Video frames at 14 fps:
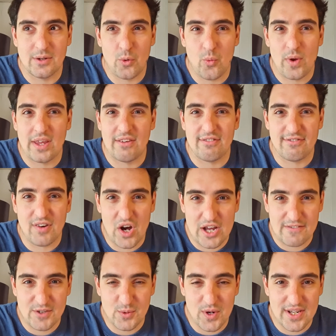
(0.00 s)
week
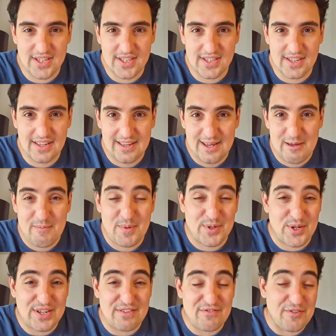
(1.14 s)
5 twice because I
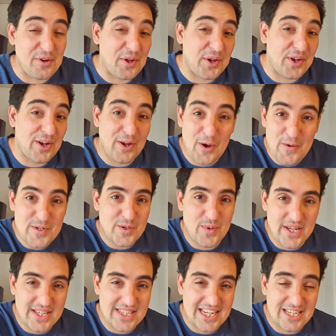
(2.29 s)
didn't feel like I'd go to
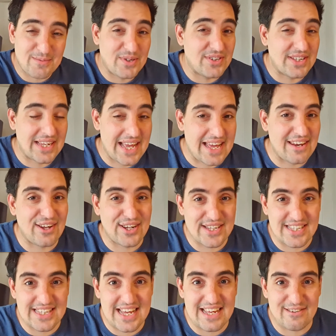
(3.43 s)
week 6, because again, like I
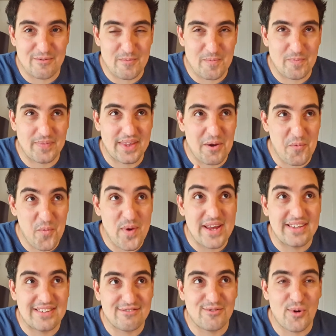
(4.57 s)
said,
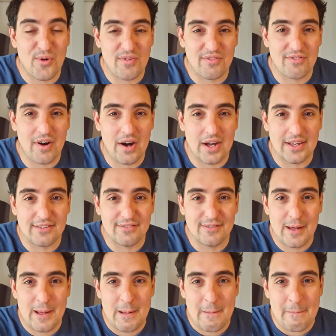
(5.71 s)
weeks 4 and 5,
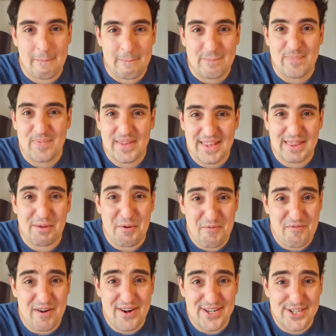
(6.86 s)
they were
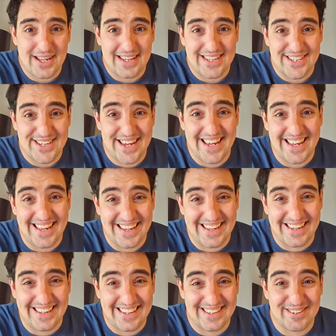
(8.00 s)
very challenging.
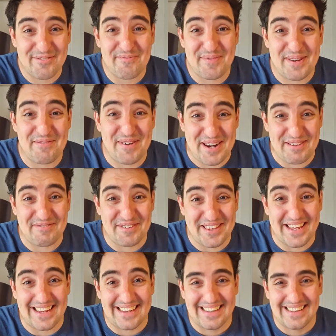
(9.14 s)
So be ready for that.